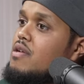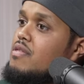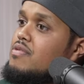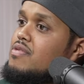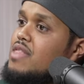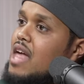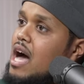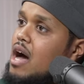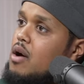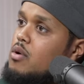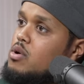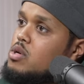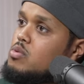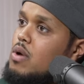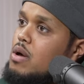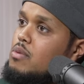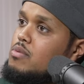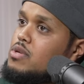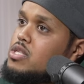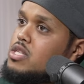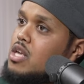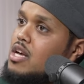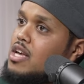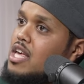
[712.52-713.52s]
Now, when
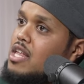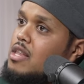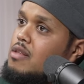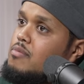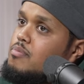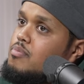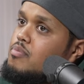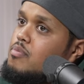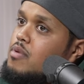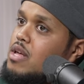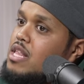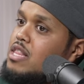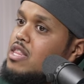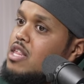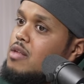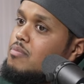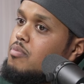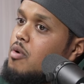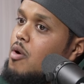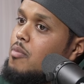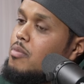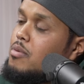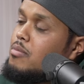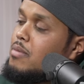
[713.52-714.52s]
we start getting into the
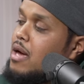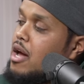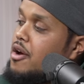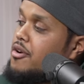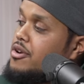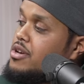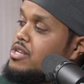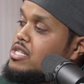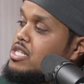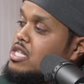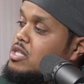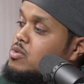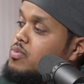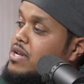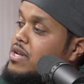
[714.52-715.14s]
problem areas is